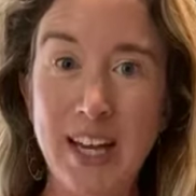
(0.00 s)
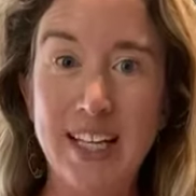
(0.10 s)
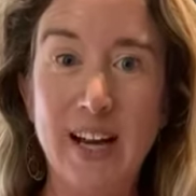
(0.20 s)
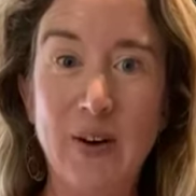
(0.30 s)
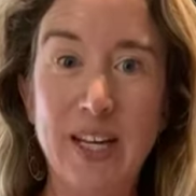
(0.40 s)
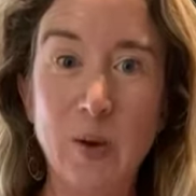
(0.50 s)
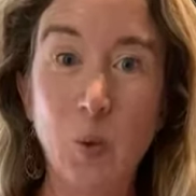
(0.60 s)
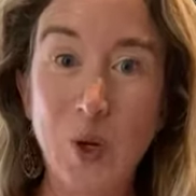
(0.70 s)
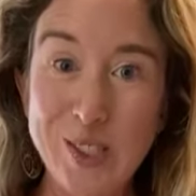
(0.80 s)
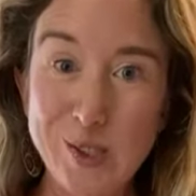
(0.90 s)
Now in the
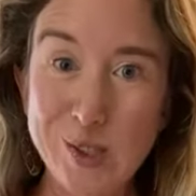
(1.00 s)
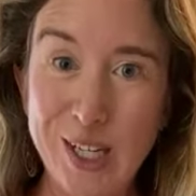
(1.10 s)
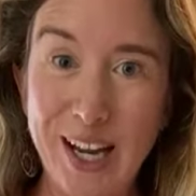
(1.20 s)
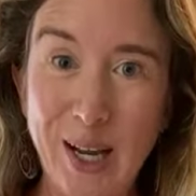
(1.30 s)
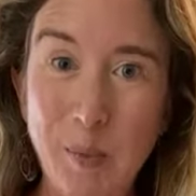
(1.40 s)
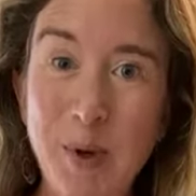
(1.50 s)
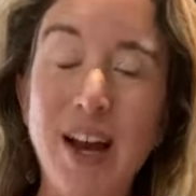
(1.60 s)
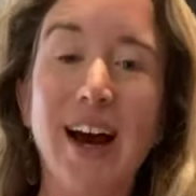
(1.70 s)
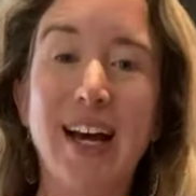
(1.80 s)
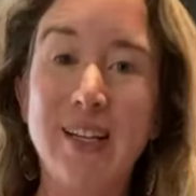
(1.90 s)
winter time,
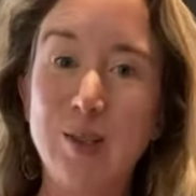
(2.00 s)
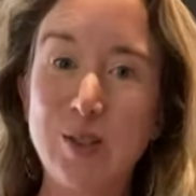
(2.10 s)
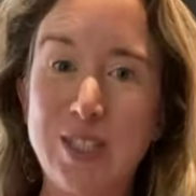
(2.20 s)
I use